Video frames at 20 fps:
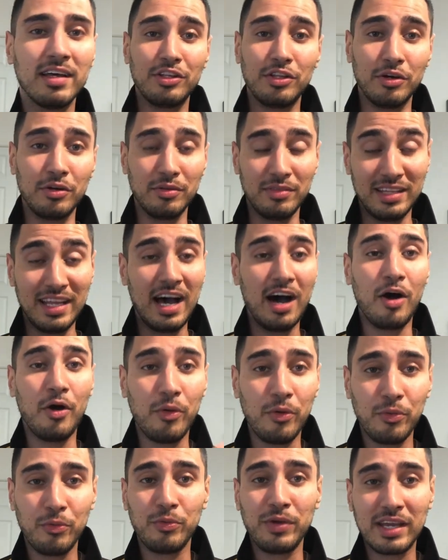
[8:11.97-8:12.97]
You know,
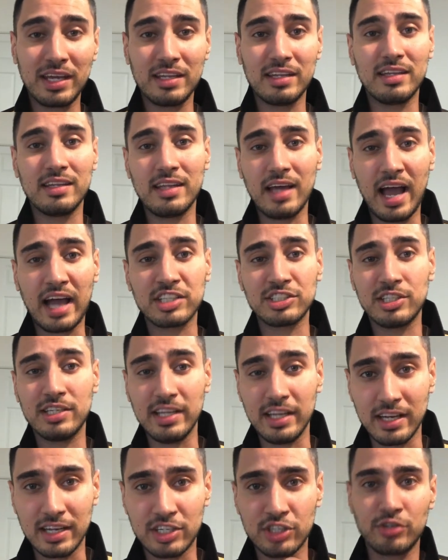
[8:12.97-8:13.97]
now we can
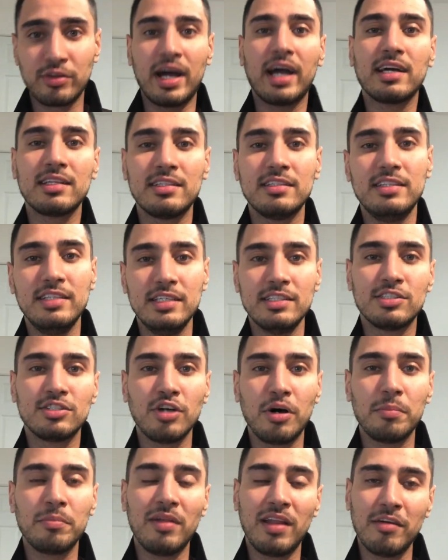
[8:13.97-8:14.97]
actually attract these
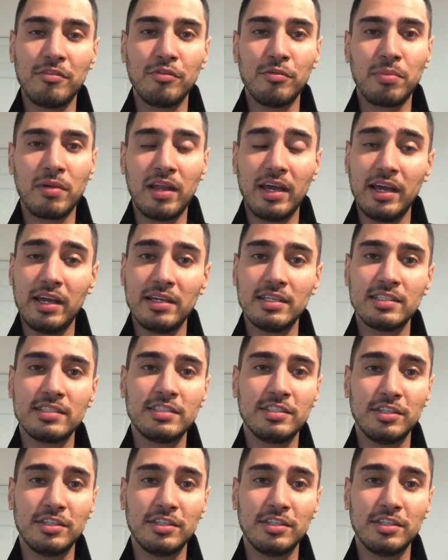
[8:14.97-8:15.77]
top level players.